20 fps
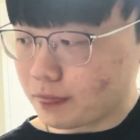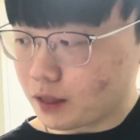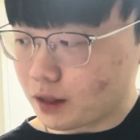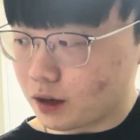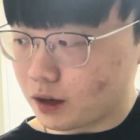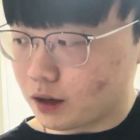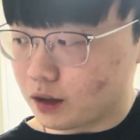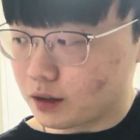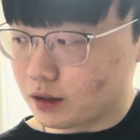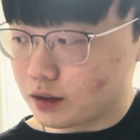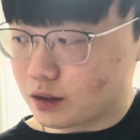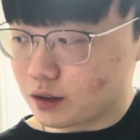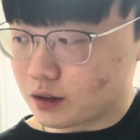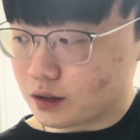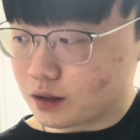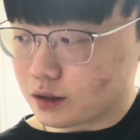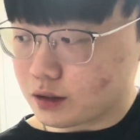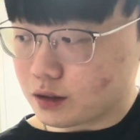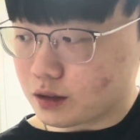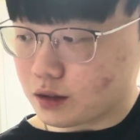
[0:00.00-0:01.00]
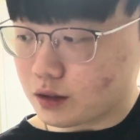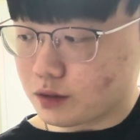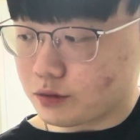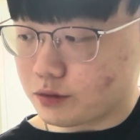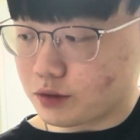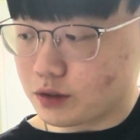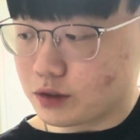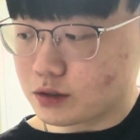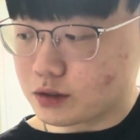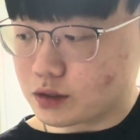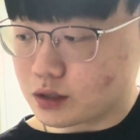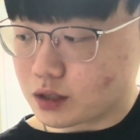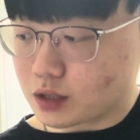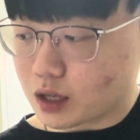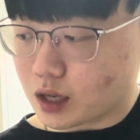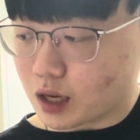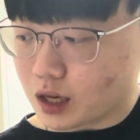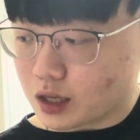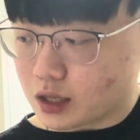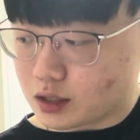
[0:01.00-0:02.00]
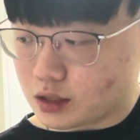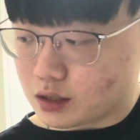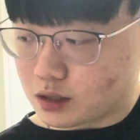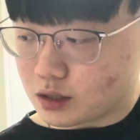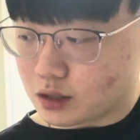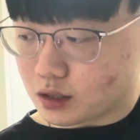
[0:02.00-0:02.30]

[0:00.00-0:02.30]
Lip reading: The first case,